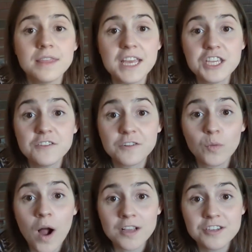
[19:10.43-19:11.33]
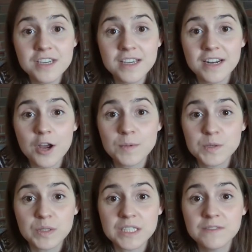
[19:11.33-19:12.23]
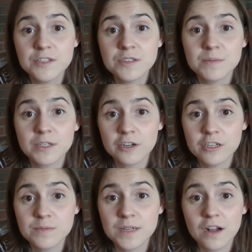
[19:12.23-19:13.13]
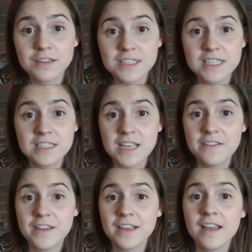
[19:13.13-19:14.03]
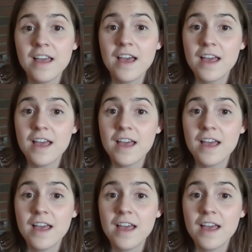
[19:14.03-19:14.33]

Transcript: Thank you for watching. I hope this really gives you some encouragement on seed saving.